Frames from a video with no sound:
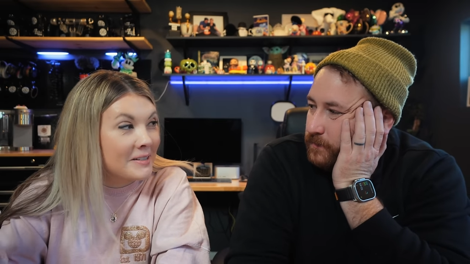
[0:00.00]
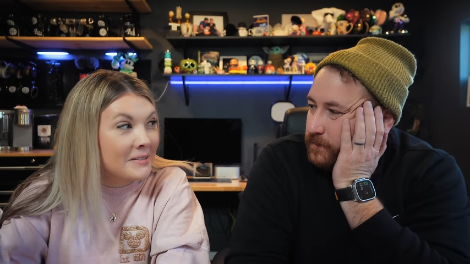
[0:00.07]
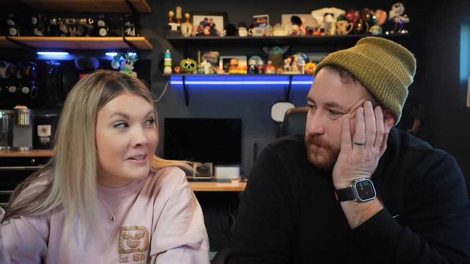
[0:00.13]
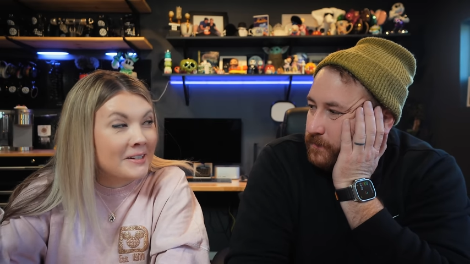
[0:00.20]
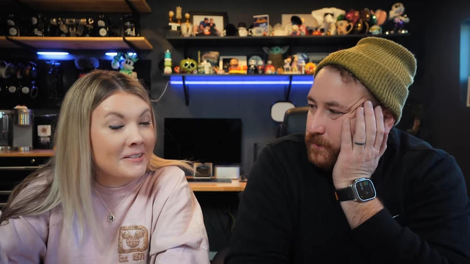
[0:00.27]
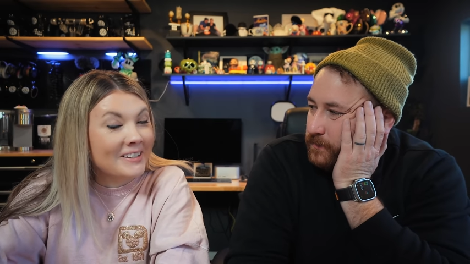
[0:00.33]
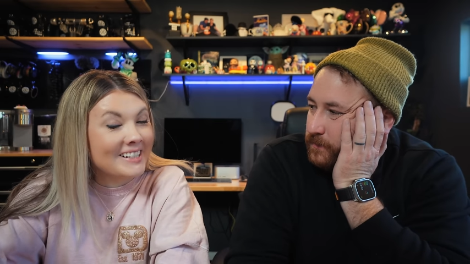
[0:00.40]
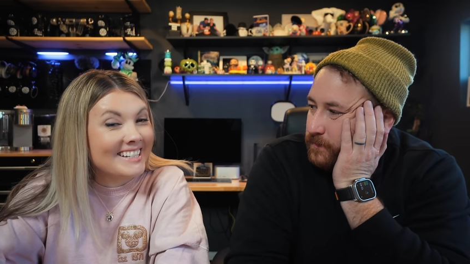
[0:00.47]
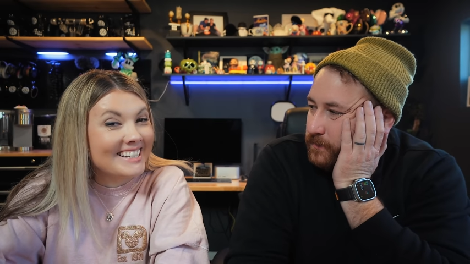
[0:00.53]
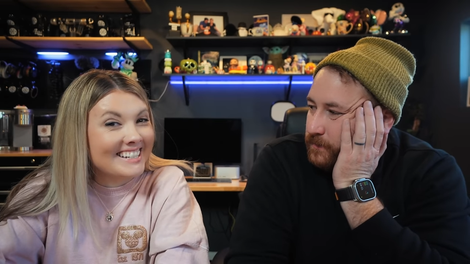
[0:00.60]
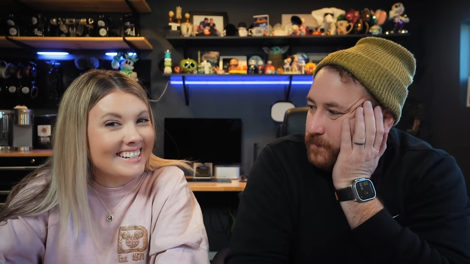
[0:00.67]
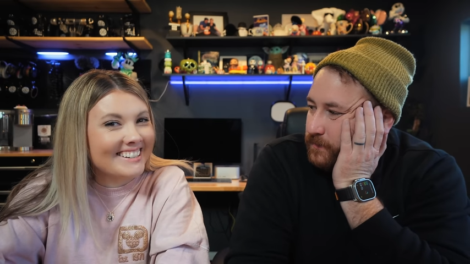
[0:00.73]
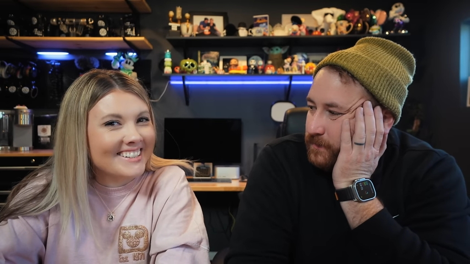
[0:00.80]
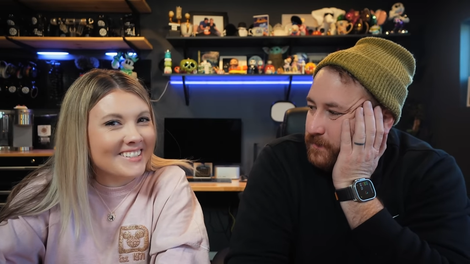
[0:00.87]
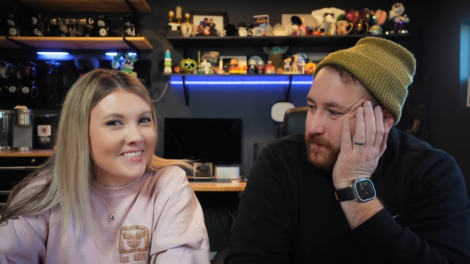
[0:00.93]
Speaker 1: somebody wants to
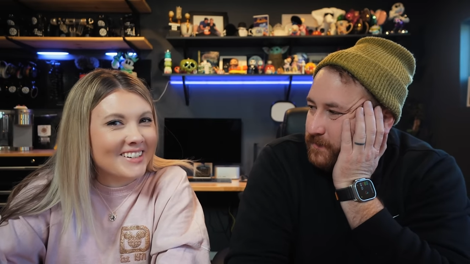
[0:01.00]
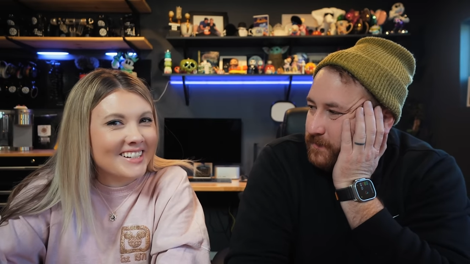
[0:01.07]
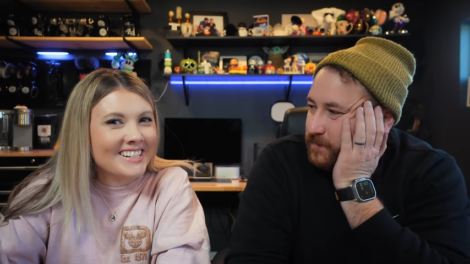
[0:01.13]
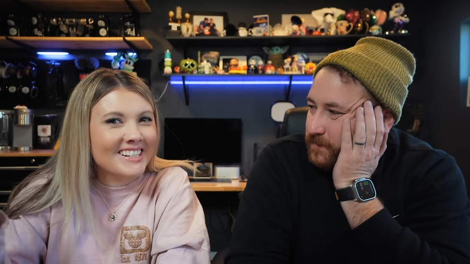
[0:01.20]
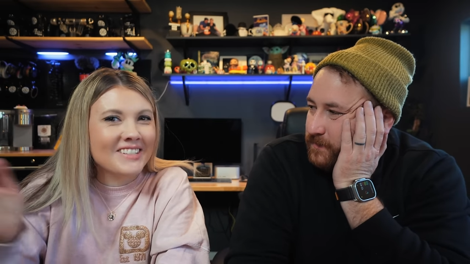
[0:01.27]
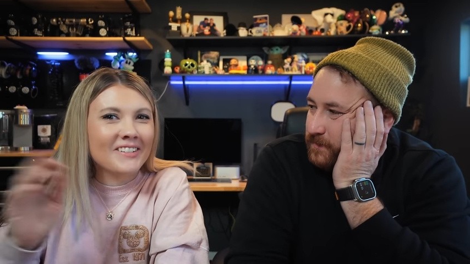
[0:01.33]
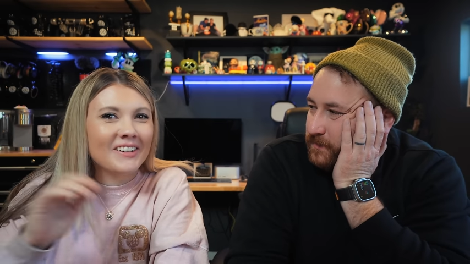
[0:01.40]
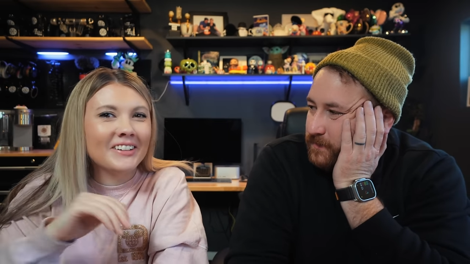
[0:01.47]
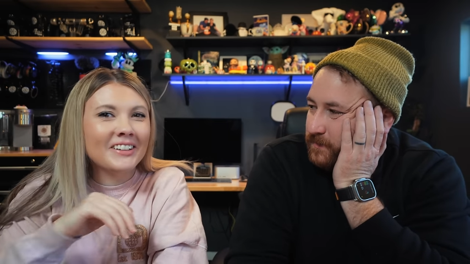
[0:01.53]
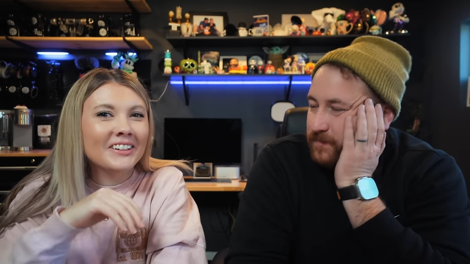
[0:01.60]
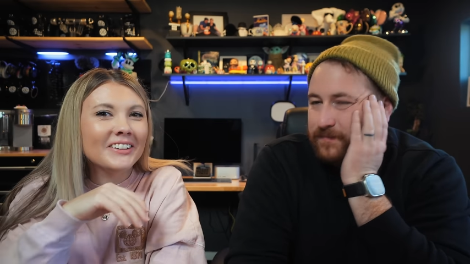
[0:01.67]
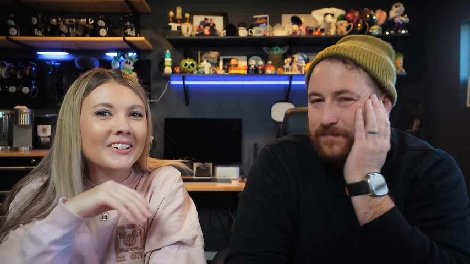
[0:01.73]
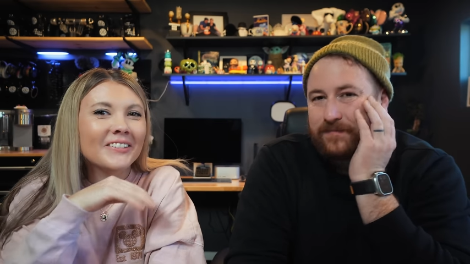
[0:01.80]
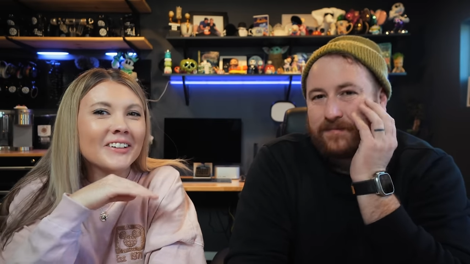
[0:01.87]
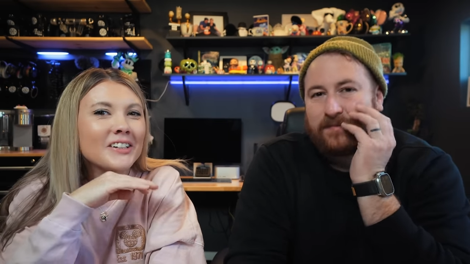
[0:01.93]
know some questions about
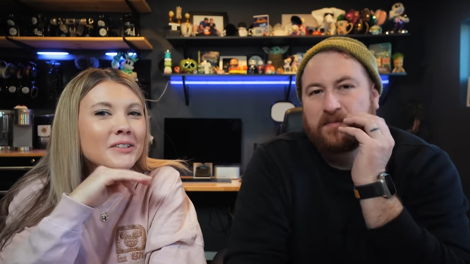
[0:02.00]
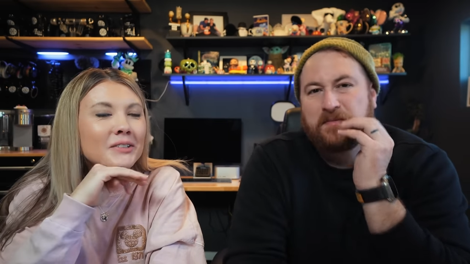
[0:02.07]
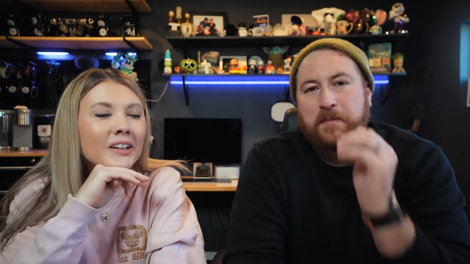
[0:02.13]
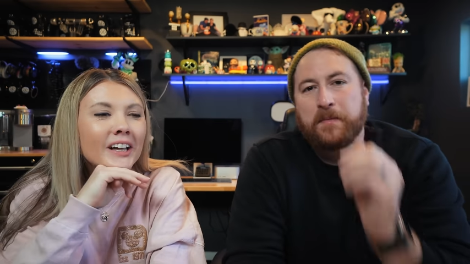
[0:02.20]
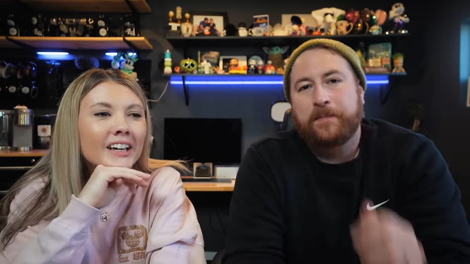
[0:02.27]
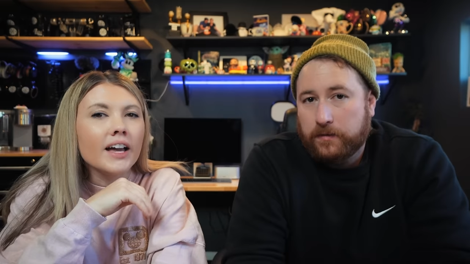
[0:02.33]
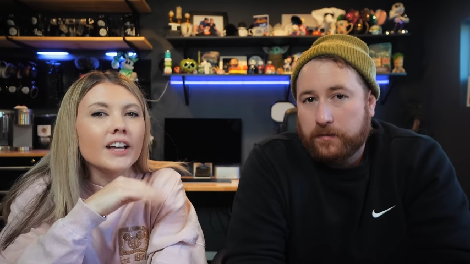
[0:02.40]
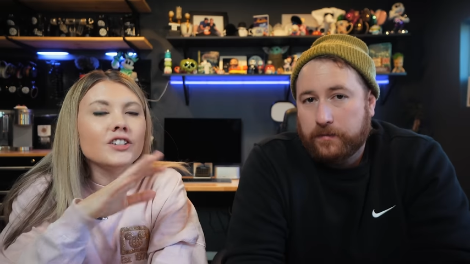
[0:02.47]
you. What do you like?